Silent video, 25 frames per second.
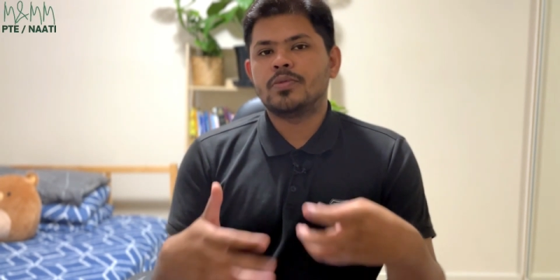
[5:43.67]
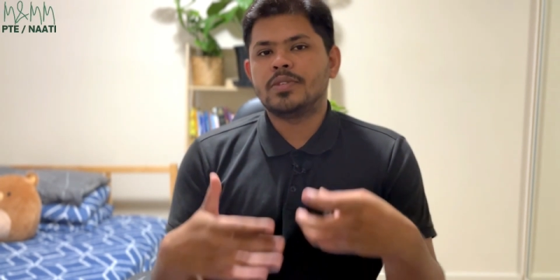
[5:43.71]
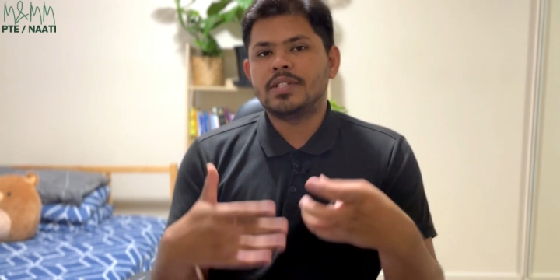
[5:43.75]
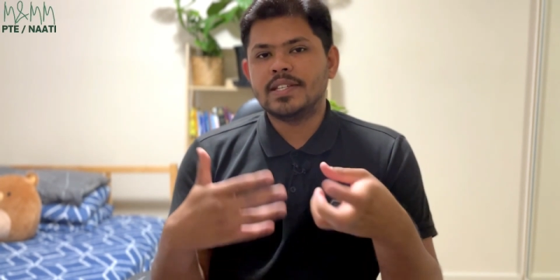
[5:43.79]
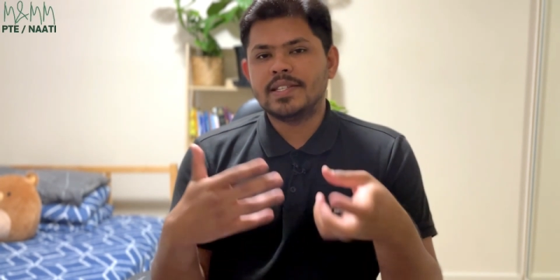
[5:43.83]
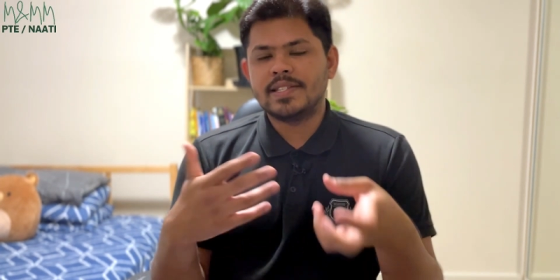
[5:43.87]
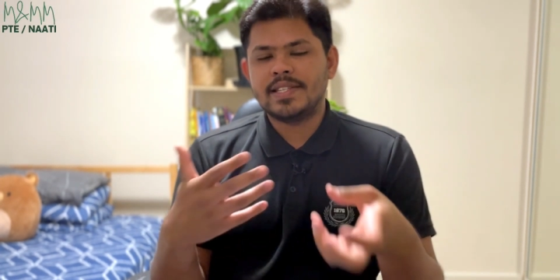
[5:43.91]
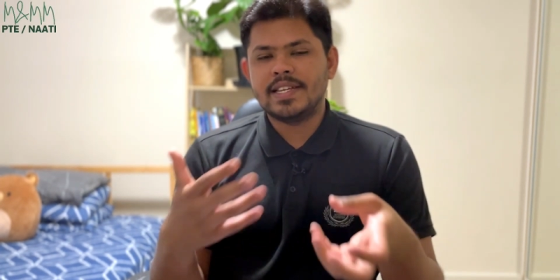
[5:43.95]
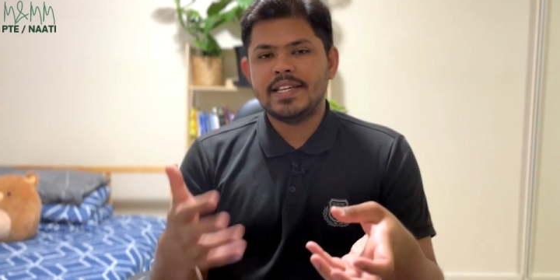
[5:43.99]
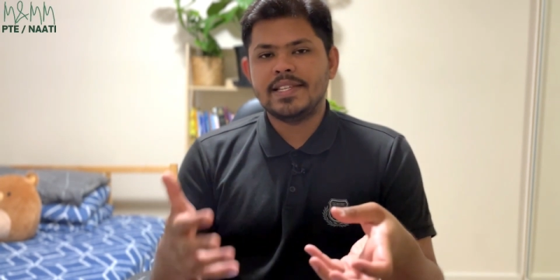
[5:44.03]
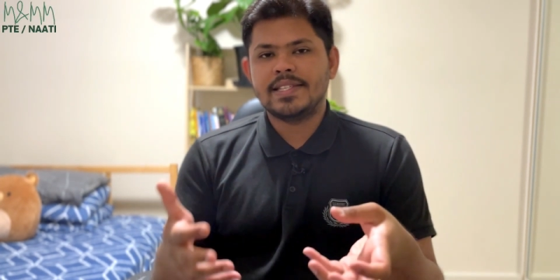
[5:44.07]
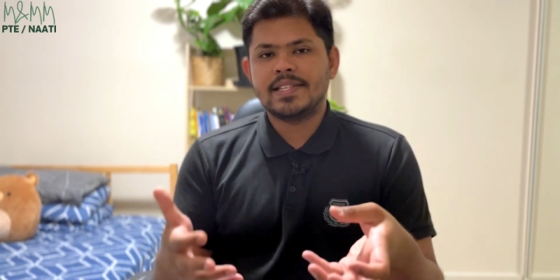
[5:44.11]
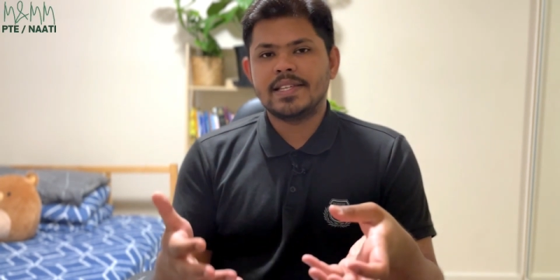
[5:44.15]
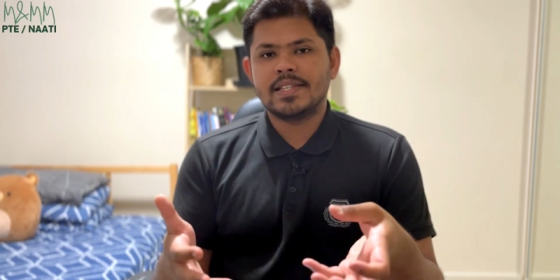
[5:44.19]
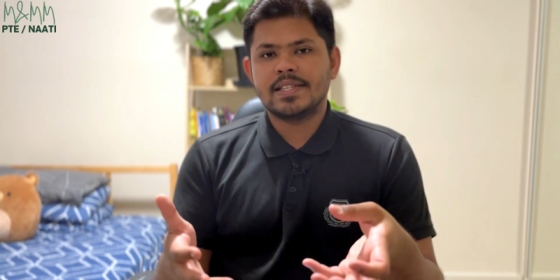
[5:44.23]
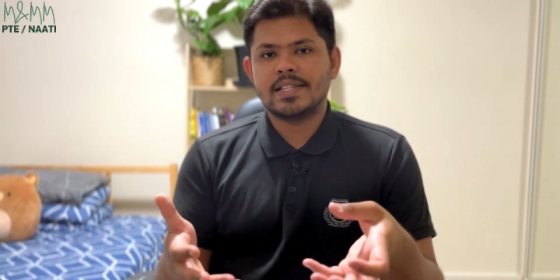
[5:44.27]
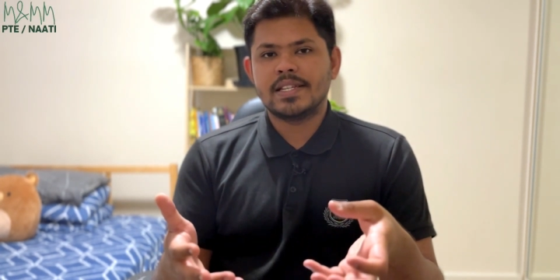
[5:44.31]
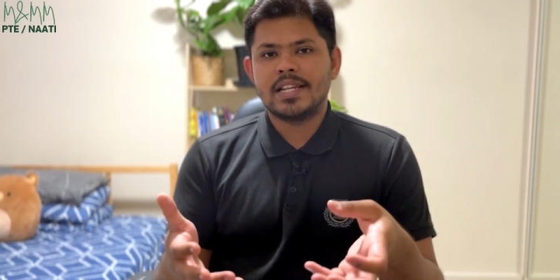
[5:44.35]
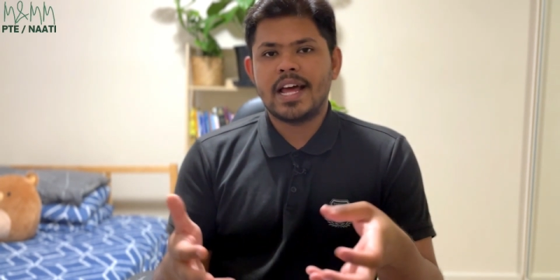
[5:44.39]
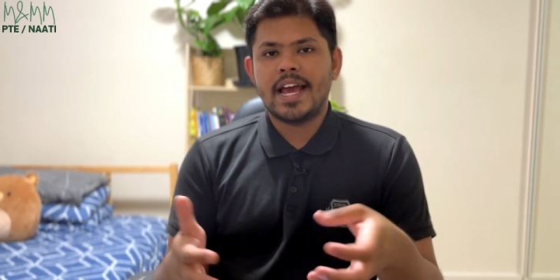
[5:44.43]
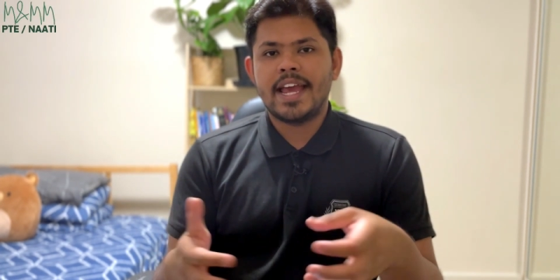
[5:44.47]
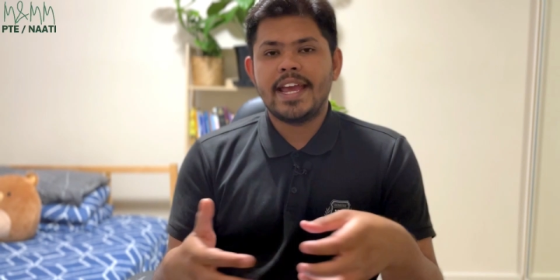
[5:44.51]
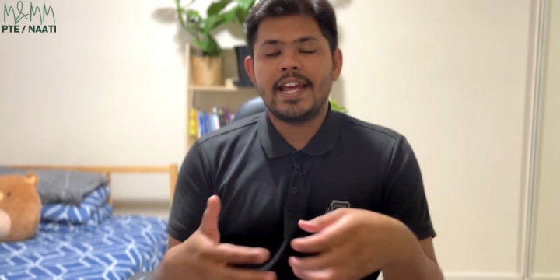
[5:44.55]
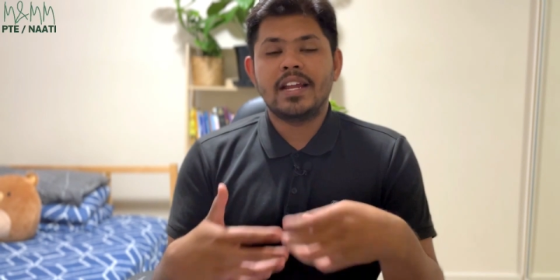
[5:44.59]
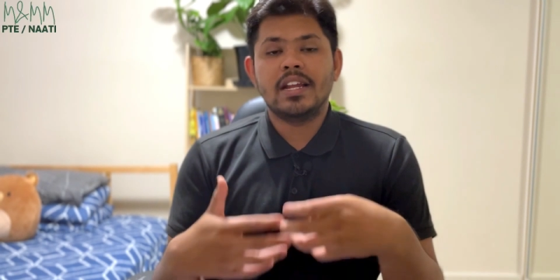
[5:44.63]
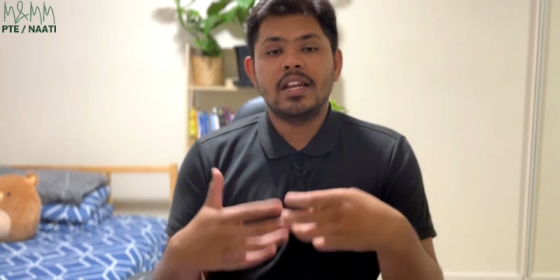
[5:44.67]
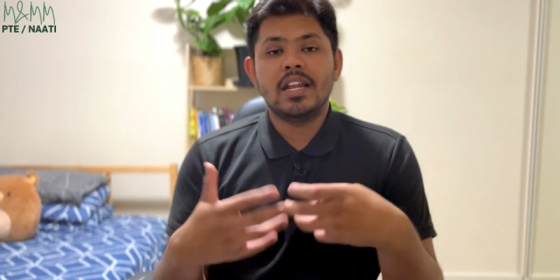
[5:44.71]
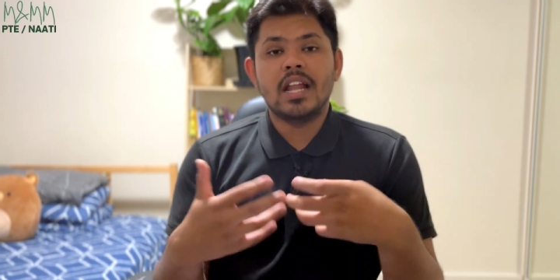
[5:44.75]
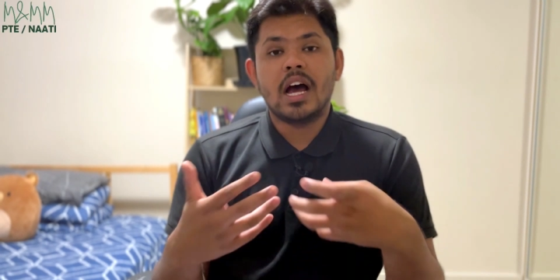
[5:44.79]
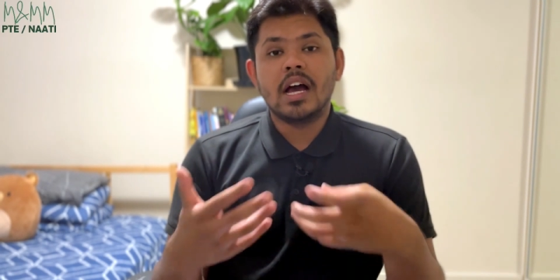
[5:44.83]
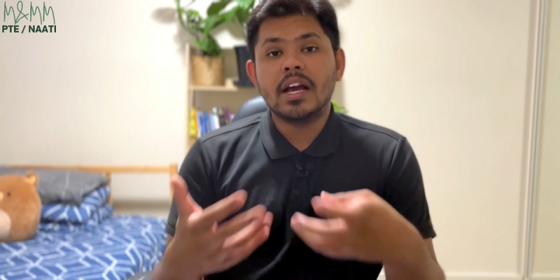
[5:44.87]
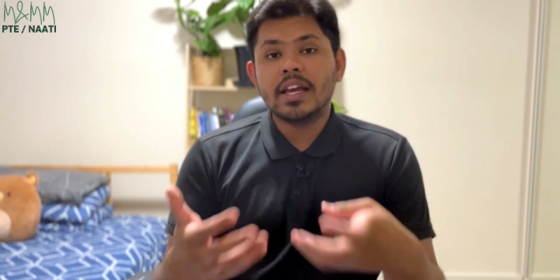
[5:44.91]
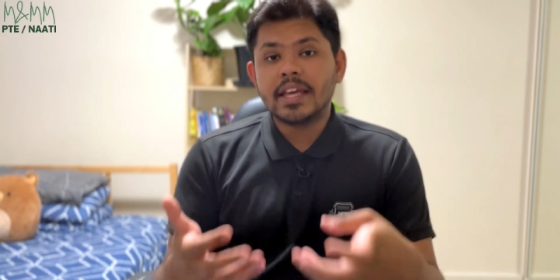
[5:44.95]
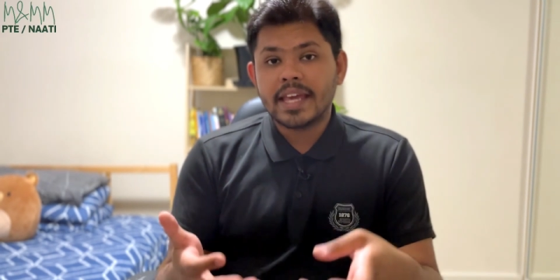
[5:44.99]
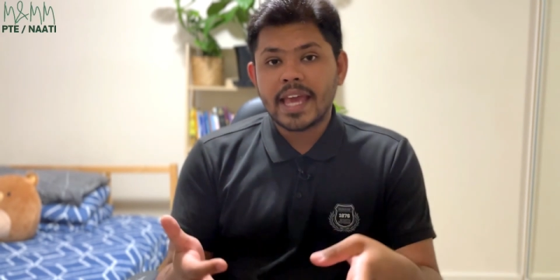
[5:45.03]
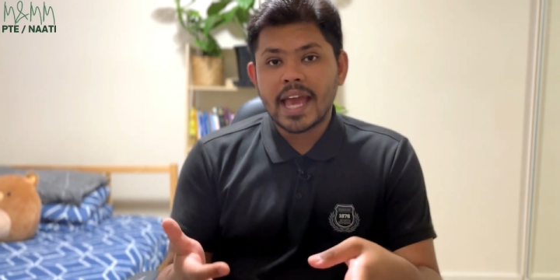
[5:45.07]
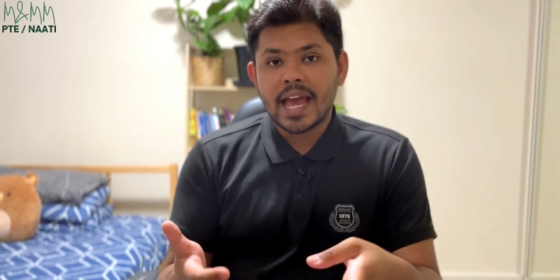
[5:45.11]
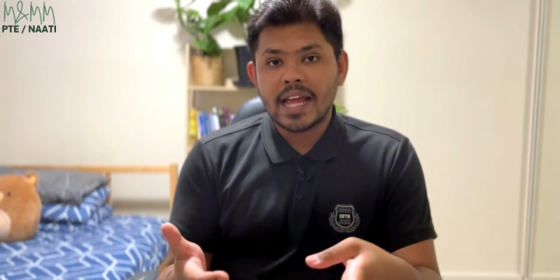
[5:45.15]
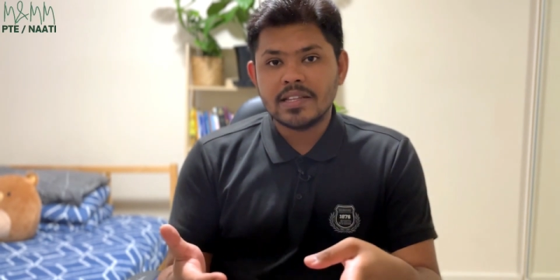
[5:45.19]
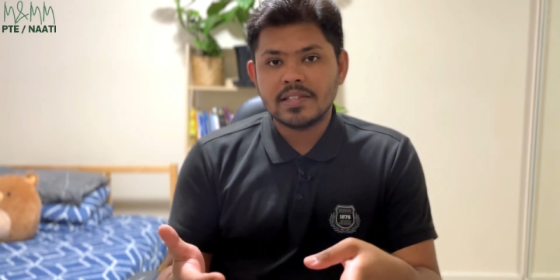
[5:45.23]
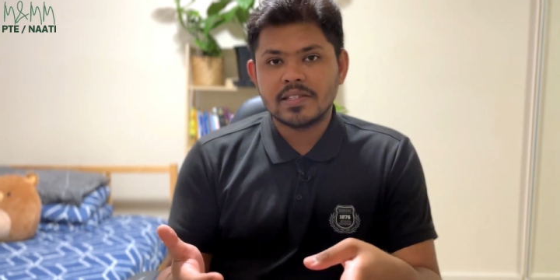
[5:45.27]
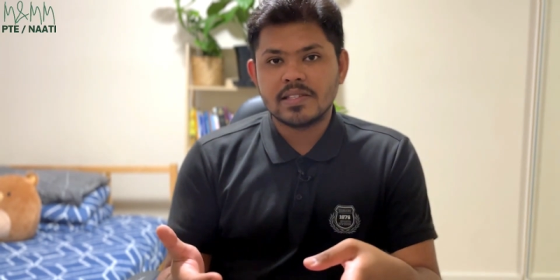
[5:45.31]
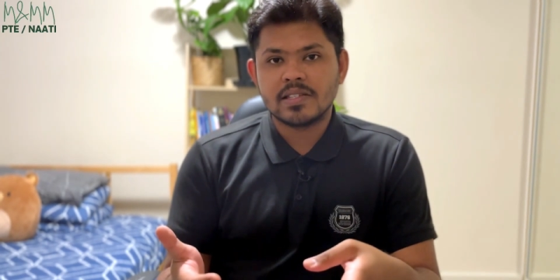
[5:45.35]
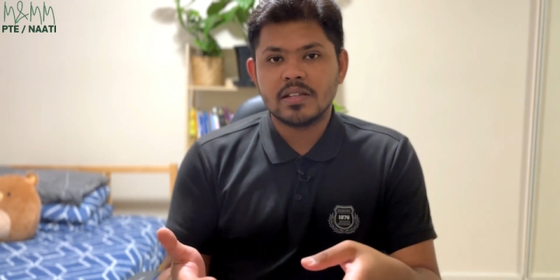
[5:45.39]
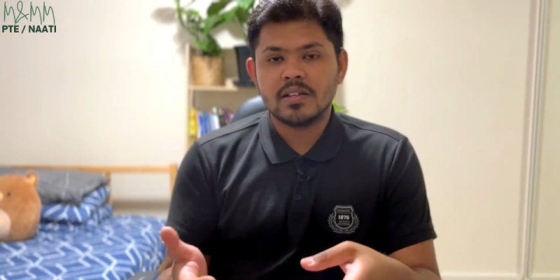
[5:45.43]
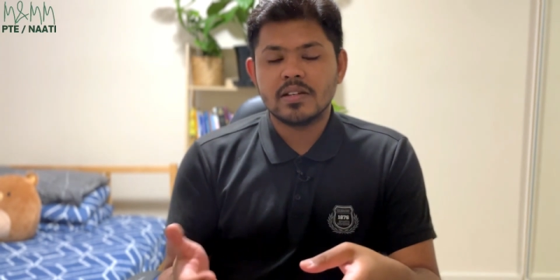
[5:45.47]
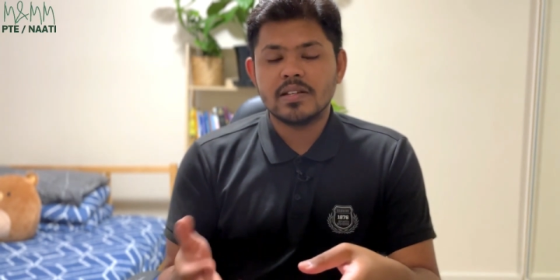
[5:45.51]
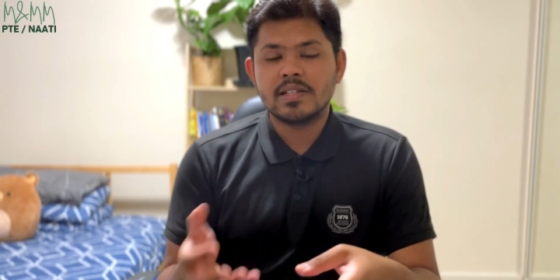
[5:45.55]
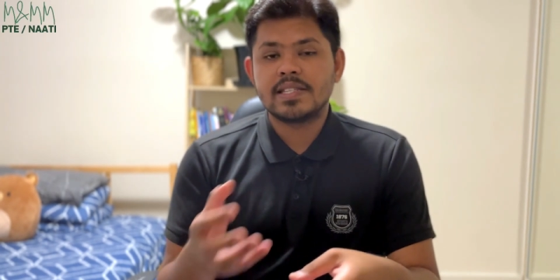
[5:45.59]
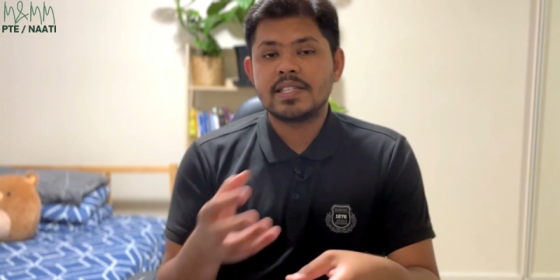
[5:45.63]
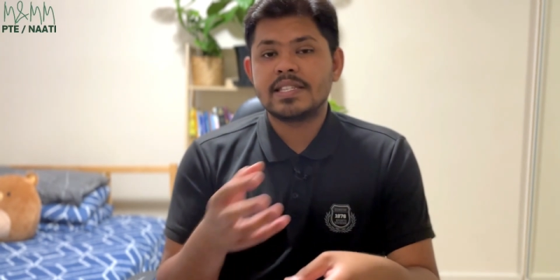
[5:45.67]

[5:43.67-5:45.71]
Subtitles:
diseases like lung cancer,